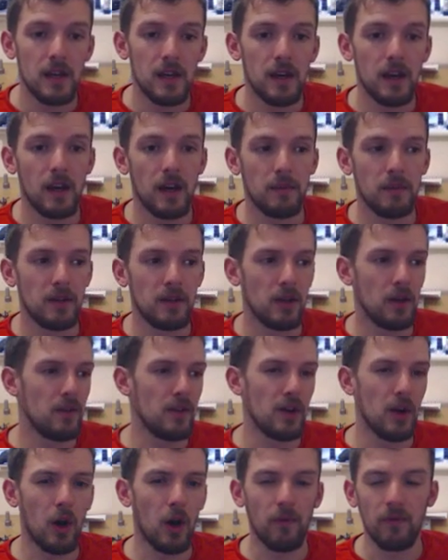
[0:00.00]

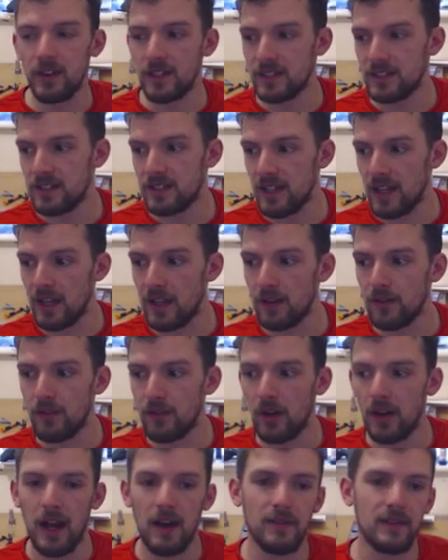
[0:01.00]
The obvious thing of
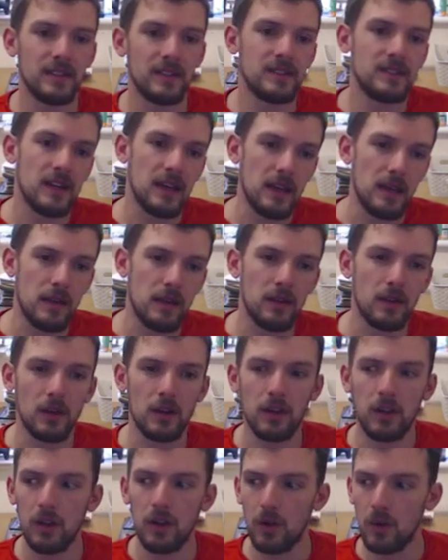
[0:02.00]
like having teeth and
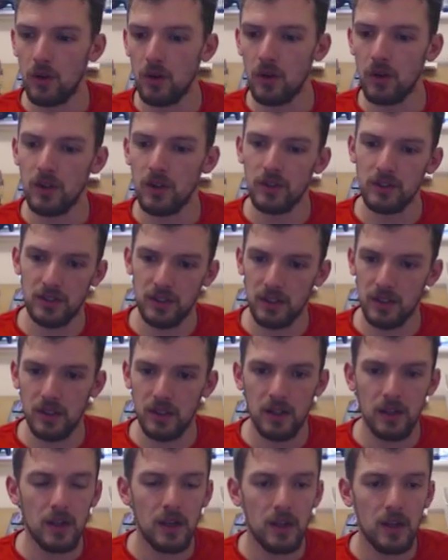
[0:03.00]
claws
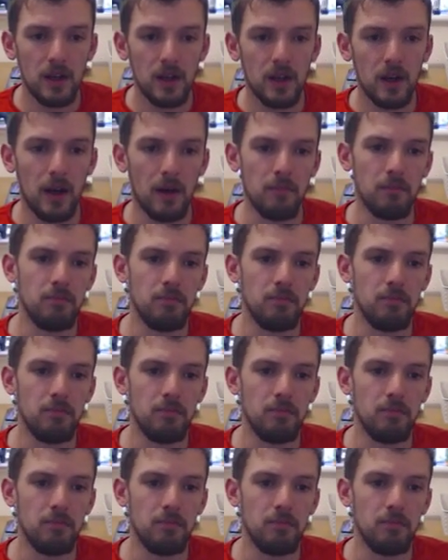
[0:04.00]
and